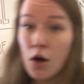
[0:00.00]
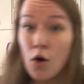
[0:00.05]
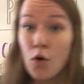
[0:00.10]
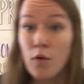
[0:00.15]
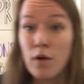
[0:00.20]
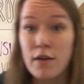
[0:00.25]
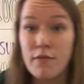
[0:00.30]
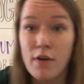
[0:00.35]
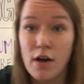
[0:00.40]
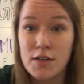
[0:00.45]

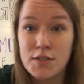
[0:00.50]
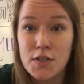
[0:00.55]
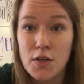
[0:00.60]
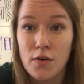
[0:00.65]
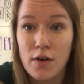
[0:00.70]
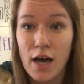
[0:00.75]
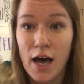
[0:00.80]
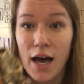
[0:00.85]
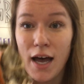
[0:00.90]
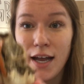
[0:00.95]
We've also
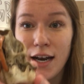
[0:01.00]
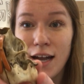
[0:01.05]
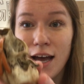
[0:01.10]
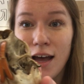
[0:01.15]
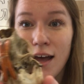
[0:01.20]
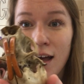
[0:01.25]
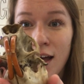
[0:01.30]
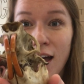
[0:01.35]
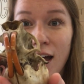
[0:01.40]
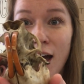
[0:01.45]
got
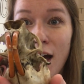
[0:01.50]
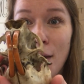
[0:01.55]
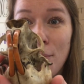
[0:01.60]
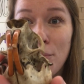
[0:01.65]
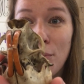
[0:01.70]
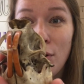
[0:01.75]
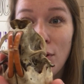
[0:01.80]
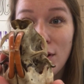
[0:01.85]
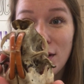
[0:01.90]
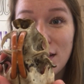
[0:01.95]

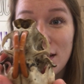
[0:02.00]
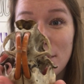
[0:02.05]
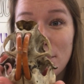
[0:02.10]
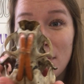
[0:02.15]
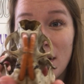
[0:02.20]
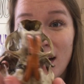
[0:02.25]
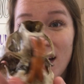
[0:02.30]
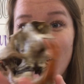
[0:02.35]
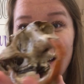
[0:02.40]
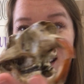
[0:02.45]

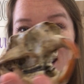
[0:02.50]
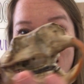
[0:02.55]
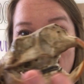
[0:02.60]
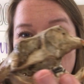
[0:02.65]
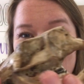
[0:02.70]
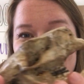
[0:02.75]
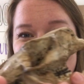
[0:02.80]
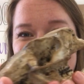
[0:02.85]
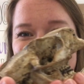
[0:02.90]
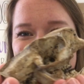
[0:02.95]

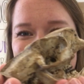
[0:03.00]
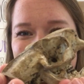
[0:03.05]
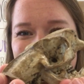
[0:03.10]
porcupines.